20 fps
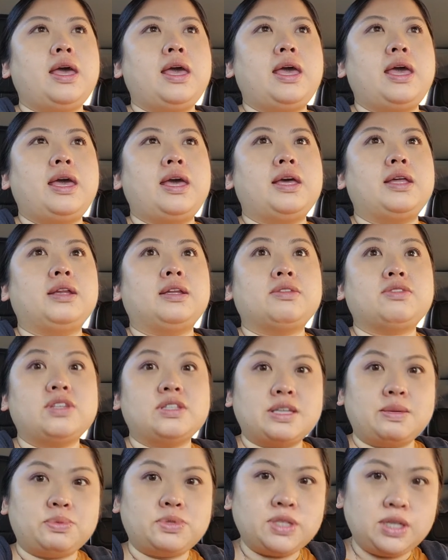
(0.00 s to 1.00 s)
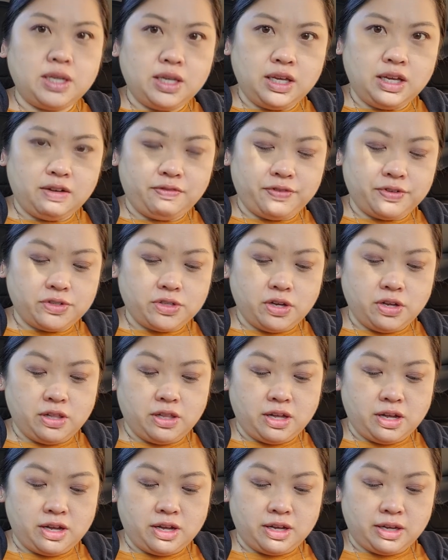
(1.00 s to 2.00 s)
And since I'm sitting here for so
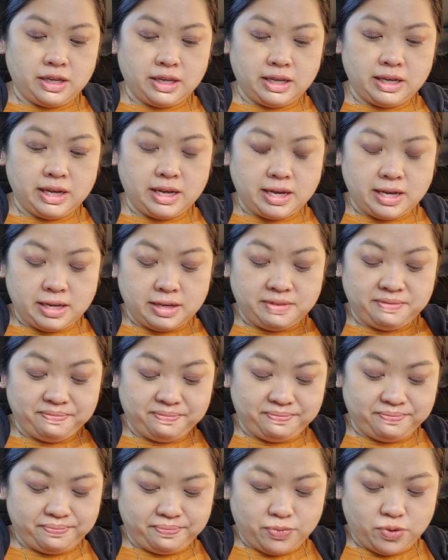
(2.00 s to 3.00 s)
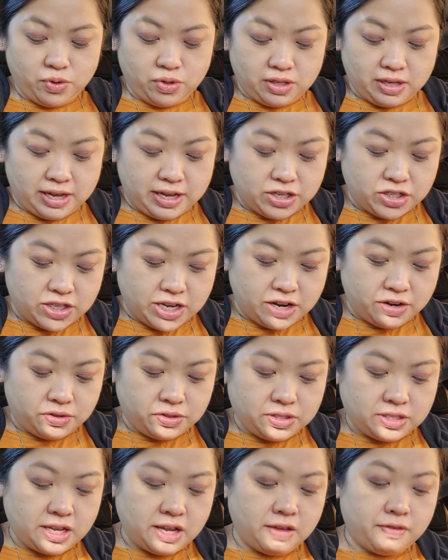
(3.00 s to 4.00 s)
long, I do the eyeshadow
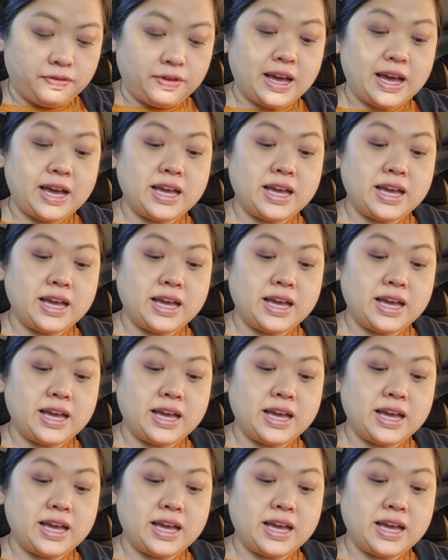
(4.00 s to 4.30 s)
stuff.